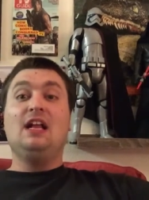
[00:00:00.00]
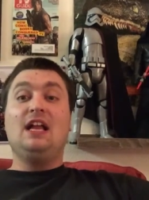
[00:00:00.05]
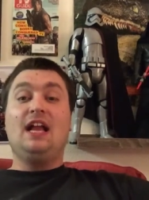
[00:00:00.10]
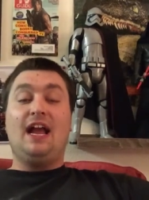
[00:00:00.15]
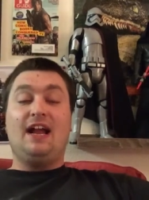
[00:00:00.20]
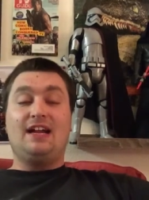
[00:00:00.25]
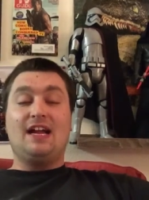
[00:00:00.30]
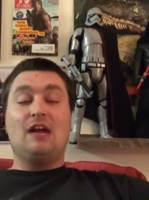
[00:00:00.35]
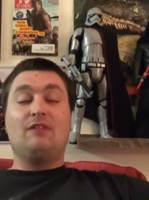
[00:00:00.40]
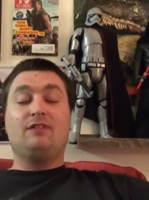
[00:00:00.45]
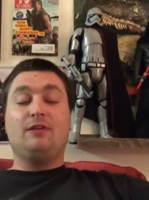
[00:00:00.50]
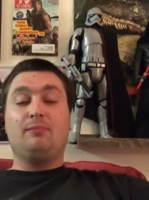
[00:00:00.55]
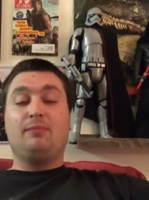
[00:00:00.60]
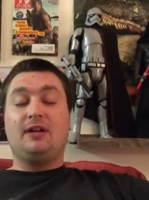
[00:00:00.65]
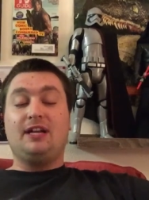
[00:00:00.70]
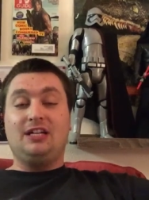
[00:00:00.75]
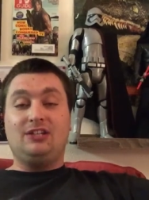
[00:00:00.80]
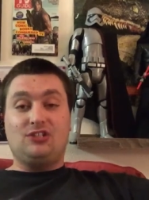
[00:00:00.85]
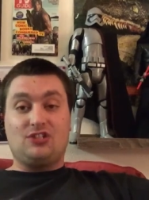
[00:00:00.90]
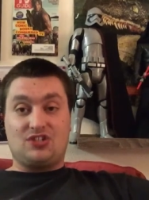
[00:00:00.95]
and
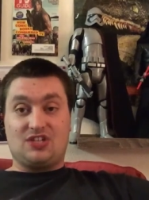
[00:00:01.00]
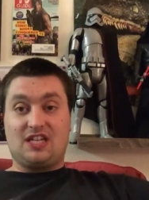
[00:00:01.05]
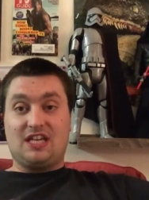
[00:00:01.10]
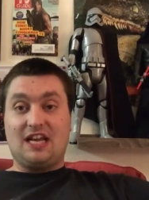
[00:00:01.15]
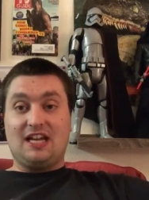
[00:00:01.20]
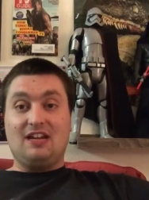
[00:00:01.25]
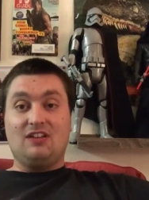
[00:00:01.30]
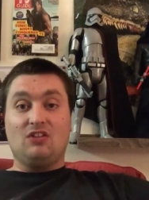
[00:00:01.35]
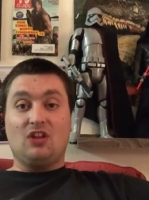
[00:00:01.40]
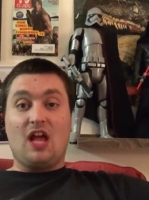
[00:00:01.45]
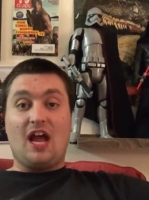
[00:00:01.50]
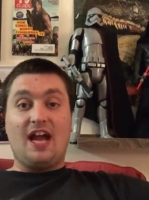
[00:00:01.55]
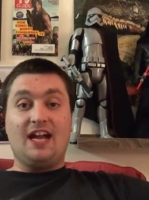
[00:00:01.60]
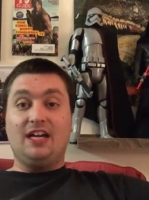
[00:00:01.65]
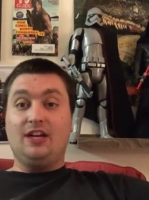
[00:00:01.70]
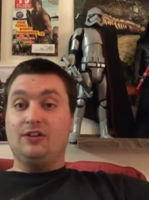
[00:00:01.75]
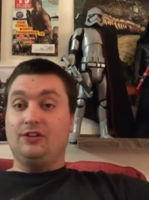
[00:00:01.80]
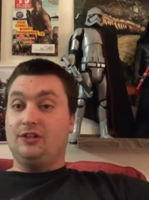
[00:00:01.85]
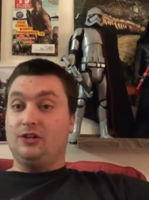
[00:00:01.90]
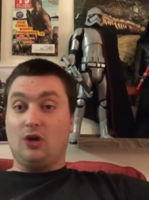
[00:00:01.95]
everybody just get in line
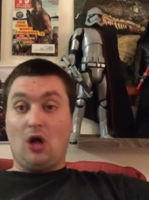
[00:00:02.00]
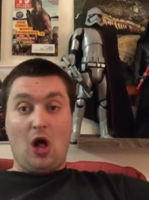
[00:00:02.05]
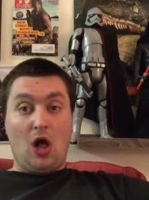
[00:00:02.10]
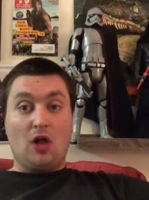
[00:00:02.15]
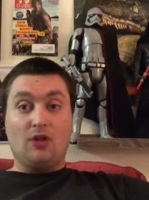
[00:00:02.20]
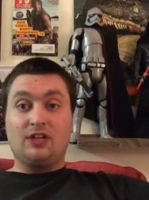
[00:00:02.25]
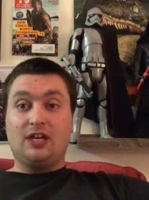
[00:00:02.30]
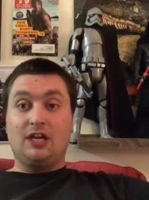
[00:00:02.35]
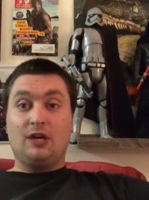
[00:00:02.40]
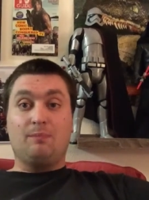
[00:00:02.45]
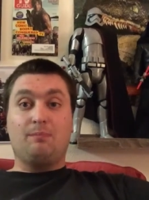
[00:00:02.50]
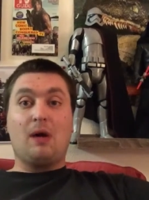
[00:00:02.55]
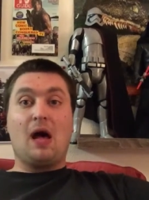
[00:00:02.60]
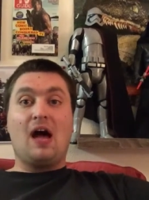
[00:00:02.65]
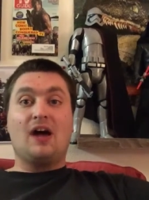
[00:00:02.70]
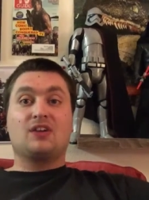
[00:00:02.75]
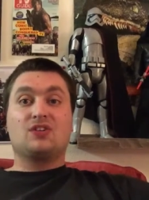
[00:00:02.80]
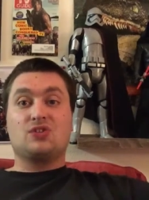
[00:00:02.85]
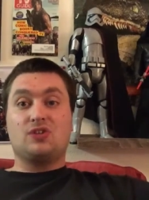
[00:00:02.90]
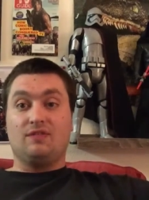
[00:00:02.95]
and you'll all get a
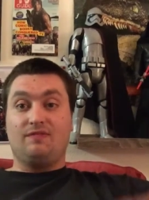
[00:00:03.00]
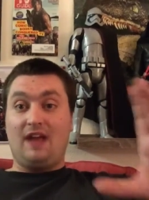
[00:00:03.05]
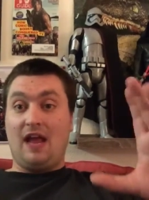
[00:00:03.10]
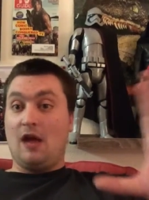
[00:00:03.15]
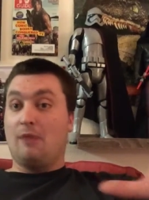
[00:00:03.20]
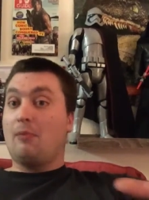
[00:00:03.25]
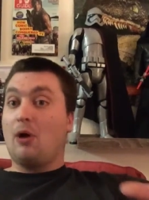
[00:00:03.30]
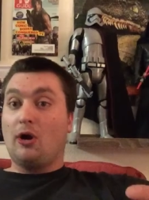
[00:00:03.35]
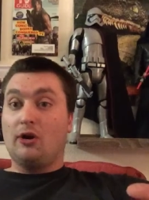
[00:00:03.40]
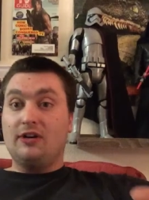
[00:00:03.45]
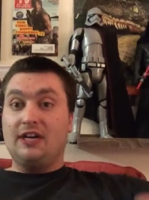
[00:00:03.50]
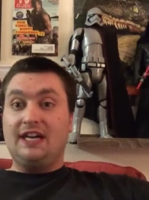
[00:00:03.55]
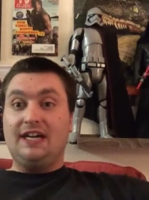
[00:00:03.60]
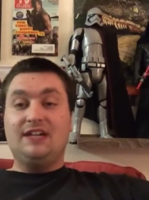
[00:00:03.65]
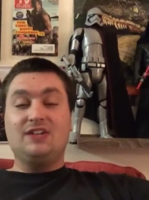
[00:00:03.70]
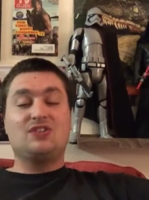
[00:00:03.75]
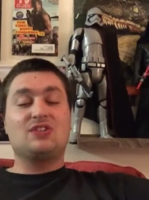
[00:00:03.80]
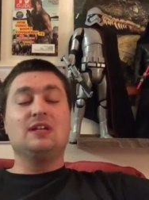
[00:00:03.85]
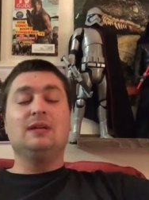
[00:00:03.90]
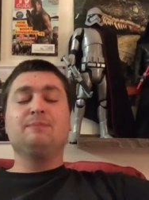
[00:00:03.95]
box of
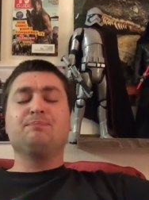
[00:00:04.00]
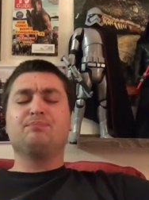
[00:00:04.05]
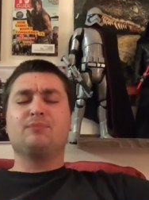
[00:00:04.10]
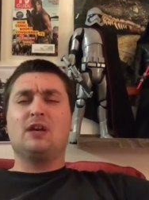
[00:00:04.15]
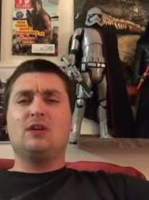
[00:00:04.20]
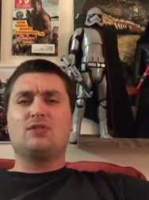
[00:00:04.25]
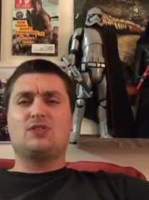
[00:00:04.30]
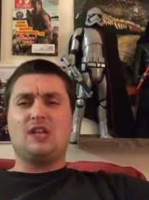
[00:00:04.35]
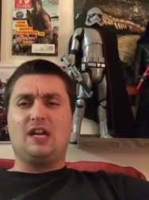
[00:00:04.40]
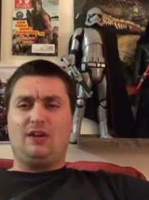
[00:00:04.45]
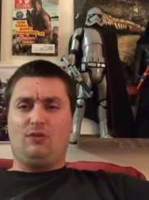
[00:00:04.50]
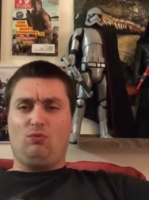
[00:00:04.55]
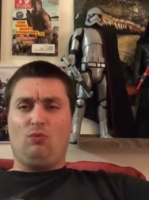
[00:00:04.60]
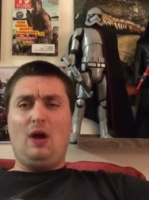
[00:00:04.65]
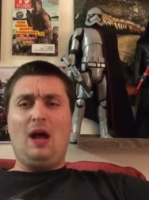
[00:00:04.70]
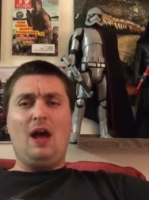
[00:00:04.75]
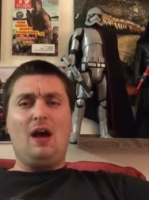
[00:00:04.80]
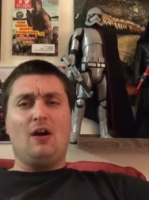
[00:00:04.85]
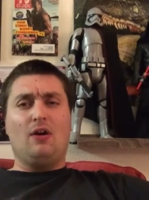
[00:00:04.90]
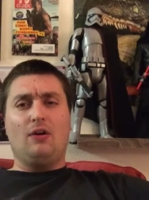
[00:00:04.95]
MREs was like,
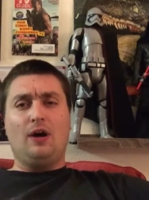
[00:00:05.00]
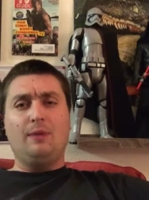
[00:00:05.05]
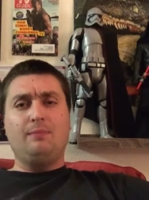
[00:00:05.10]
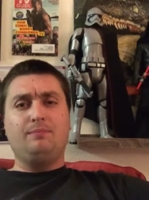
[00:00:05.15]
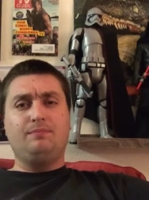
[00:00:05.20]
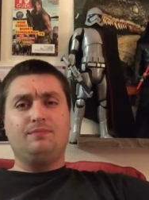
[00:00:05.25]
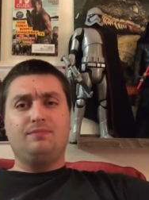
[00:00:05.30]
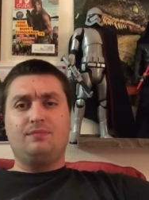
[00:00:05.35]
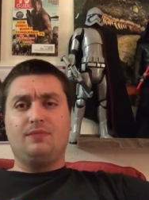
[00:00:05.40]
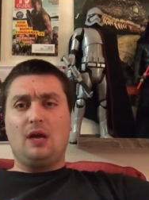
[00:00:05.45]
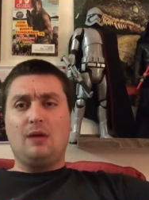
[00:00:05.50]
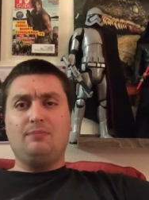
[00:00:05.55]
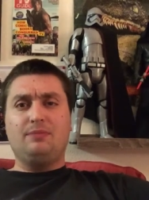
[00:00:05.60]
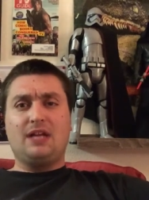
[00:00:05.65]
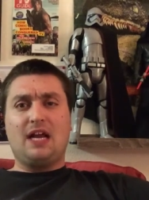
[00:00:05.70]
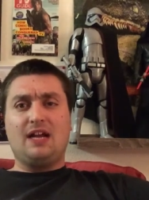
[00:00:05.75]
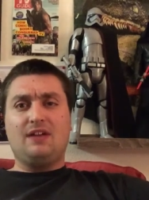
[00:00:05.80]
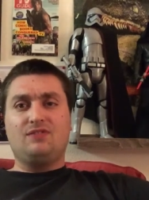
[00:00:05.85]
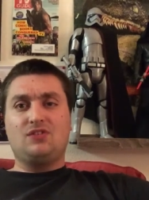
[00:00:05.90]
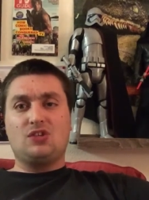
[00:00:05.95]
wow, I'm I'm
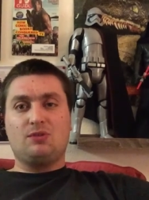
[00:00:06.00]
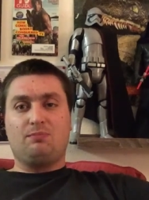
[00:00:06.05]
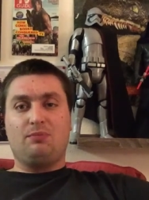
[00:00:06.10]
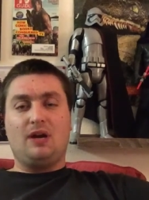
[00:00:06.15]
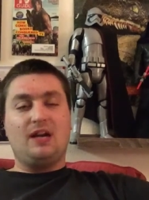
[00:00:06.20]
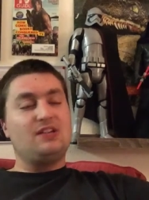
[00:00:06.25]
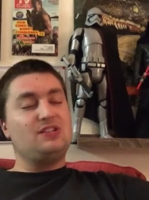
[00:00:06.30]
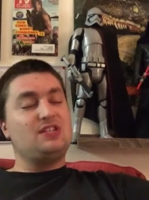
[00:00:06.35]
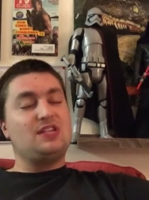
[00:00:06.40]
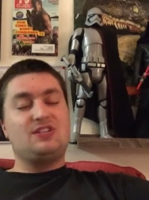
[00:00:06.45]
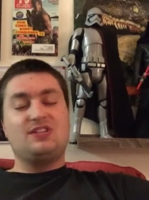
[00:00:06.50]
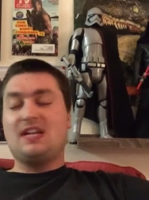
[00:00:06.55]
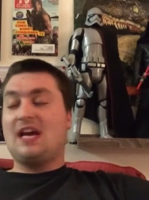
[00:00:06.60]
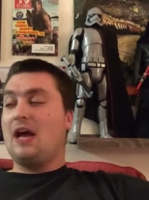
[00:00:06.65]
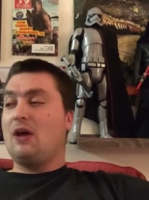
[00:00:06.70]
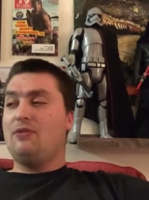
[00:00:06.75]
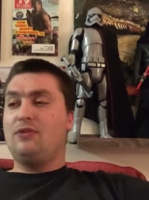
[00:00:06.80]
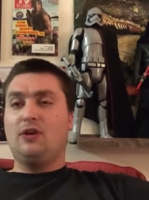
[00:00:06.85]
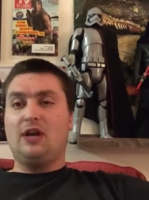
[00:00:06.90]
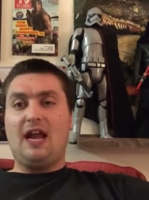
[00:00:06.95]
kind of surprised as to
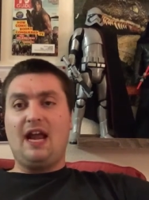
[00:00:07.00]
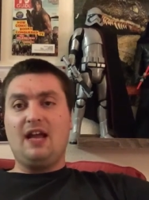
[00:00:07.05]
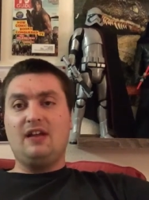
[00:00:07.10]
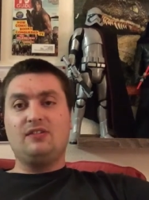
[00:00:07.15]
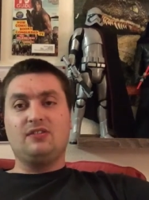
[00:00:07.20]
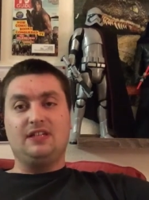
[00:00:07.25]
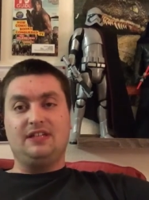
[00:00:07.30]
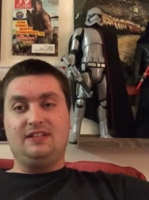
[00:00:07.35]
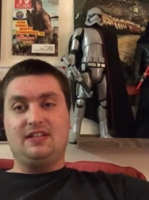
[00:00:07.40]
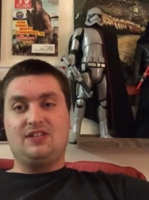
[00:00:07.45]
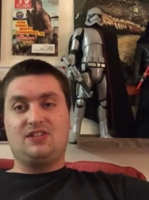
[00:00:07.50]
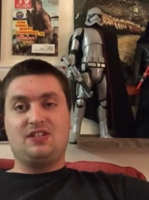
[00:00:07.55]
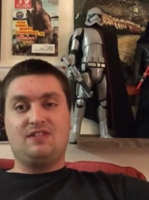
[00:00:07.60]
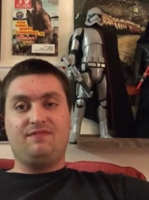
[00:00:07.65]
how they're handling this.